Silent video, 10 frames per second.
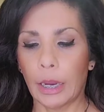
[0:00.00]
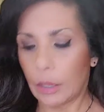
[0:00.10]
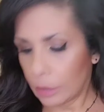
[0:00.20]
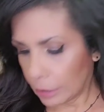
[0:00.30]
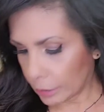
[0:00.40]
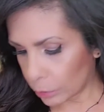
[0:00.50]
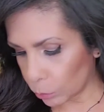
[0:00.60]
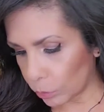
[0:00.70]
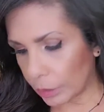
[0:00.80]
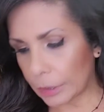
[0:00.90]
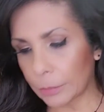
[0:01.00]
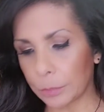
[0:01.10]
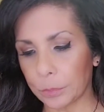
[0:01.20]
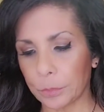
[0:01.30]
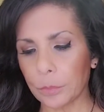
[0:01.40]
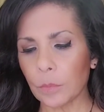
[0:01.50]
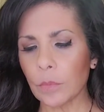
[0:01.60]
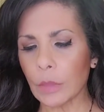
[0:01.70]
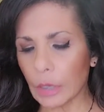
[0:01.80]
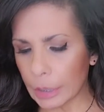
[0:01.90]
And this one,
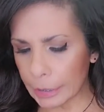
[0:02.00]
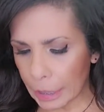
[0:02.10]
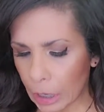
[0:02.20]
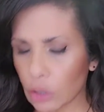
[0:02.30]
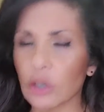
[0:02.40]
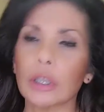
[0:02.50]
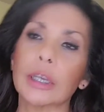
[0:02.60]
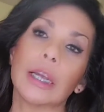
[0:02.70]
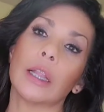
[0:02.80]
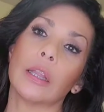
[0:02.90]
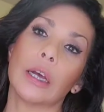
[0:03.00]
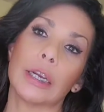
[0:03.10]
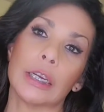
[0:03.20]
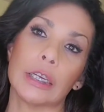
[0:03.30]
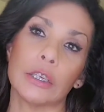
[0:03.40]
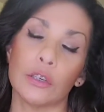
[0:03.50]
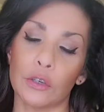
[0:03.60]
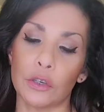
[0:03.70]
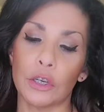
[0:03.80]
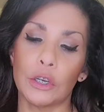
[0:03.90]
it's actually a lot
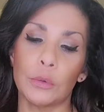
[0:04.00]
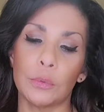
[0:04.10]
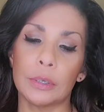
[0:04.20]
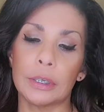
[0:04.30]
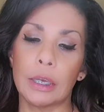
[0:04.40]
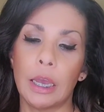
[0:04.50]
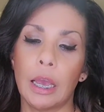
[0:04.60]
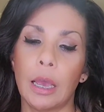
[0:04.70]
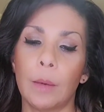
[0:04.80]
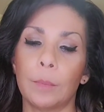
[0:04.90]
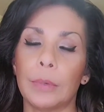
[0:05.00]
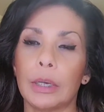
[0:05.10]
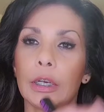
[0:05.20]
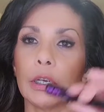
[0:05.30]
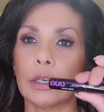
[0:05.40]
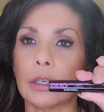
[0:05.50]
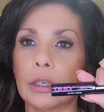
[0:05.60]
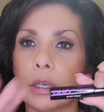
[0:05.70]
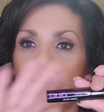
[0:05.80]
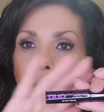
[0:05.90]
easier to use
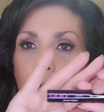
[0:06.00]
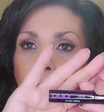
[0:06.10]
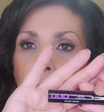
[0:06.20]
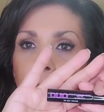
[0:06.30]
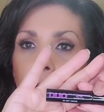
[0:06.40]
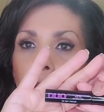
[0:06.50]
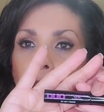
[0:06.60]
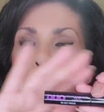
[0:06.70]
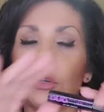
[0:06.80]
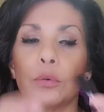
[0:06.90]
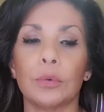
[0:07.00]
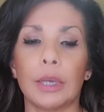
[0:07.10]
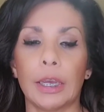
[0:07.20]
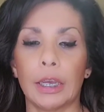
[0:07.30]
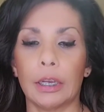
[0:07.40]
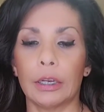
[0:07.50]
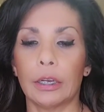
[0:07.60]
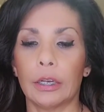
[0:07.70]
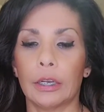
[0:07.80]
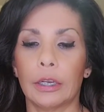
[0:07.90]
because um, you
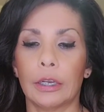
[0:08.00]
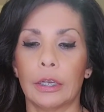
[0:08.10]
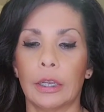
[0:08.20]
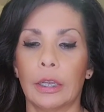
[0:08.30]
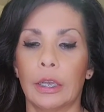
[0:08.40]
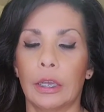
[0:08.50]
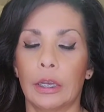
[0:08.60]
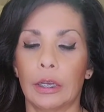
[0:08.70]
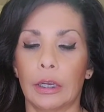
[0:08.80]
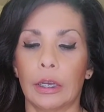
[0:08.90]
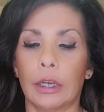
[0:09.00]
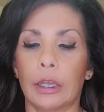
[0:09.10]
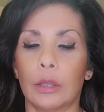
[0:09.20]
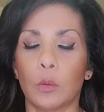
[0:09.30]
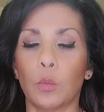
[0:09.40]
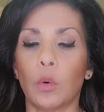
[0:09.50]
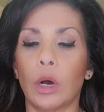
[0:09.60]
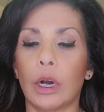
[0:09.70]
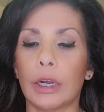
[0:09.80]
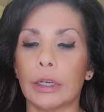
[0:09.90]
can get the
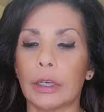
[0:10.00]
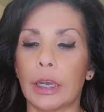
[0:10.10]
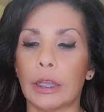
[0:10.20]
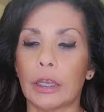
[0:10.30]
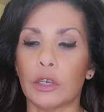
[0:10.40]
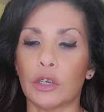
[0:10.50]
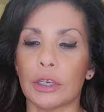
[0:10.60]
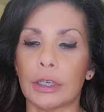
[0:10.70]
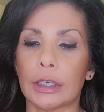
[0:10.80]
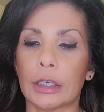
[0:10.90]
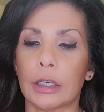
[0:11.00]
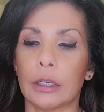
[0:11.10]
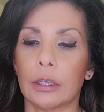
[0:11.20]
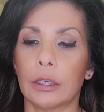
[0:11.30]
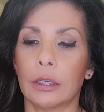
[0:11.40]
wand and then just,